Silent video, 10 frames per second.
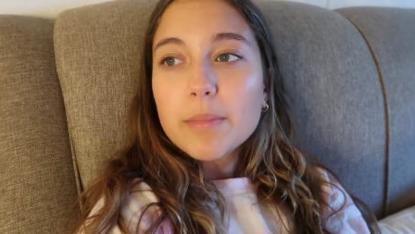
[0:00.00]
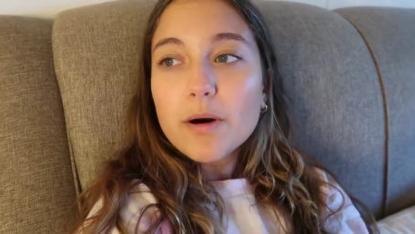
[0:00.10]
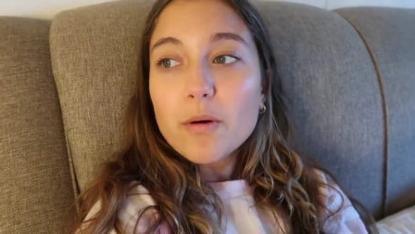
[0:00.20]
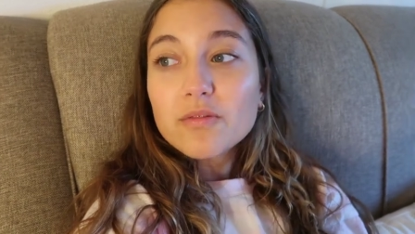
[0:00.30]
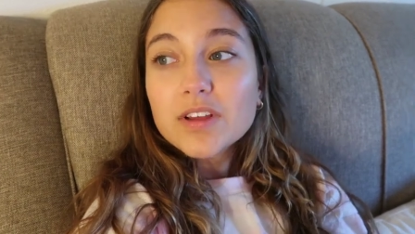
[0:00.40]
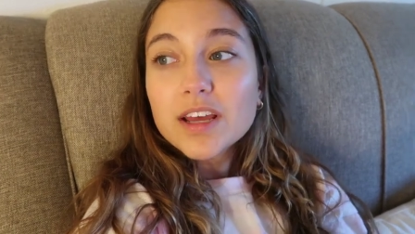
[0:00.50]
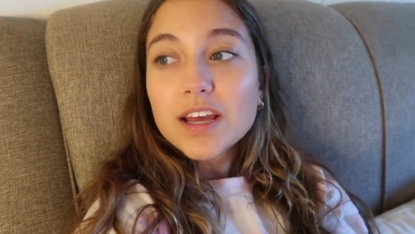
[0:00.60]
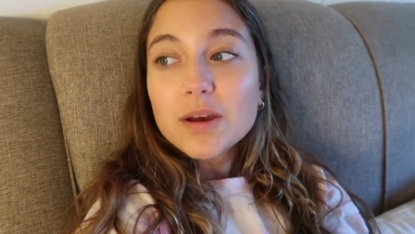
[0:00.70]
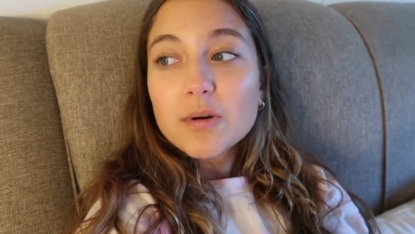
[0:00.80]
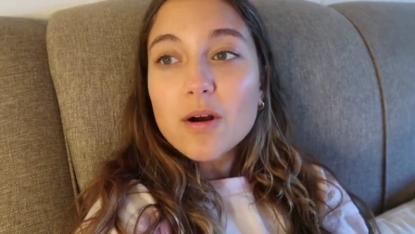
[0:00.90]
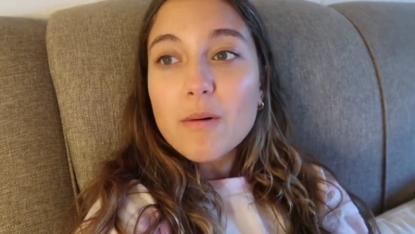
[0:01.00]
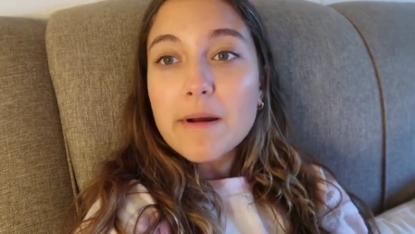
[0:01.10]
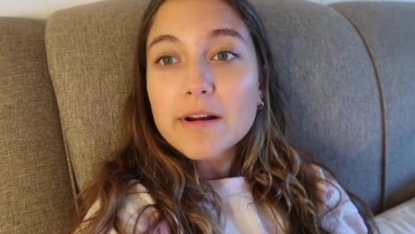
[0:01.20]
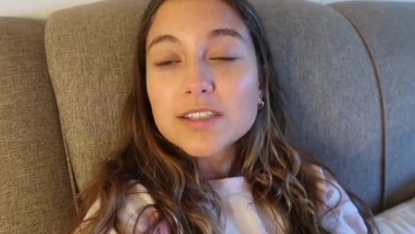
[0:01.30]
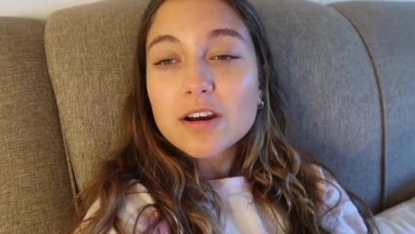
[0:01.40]
but hopefully it will go away
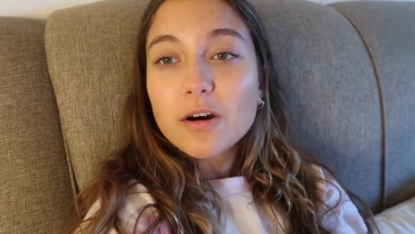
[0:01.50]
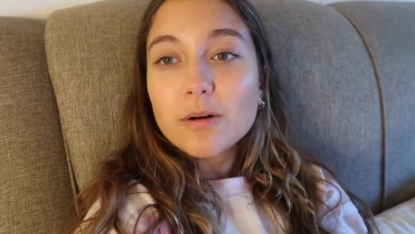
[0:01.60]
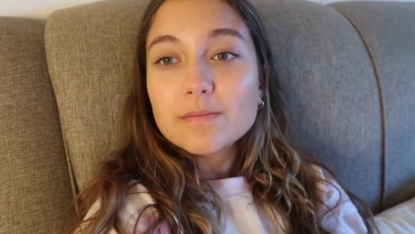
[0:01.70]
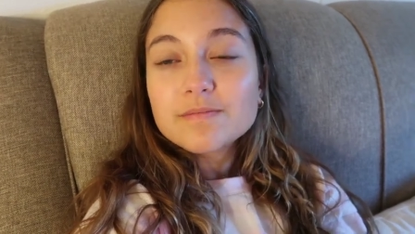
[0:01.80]
on its own.